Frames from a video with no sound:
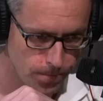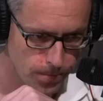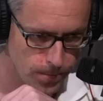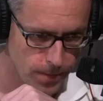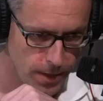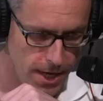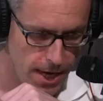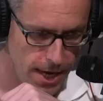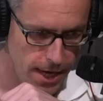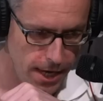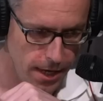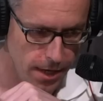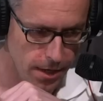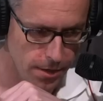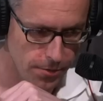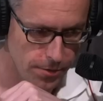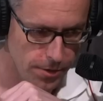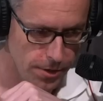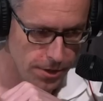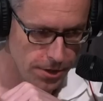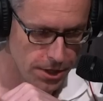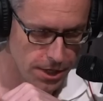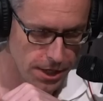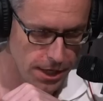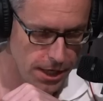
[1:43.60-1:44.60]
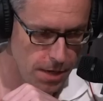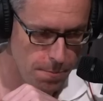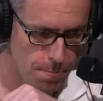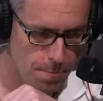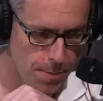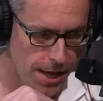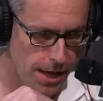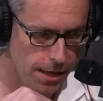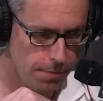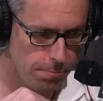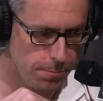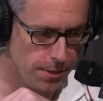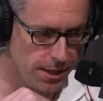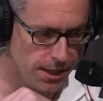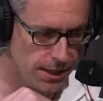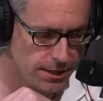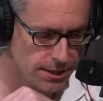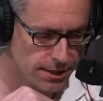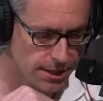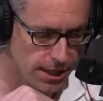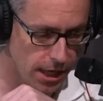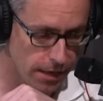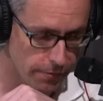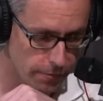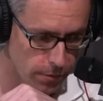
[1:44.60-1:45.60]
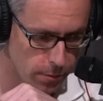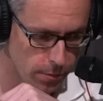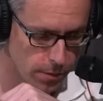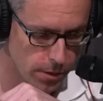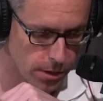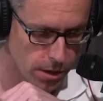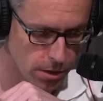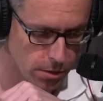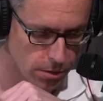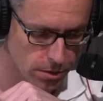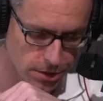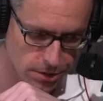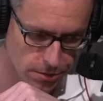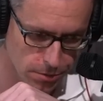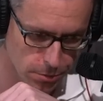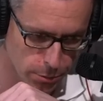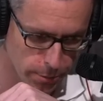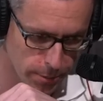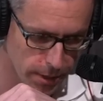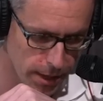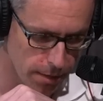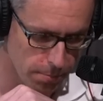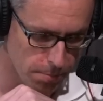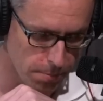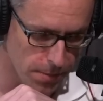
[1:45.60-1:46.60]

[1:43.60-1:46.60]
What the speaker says: you're going to get bad beats. Everyone goes through bad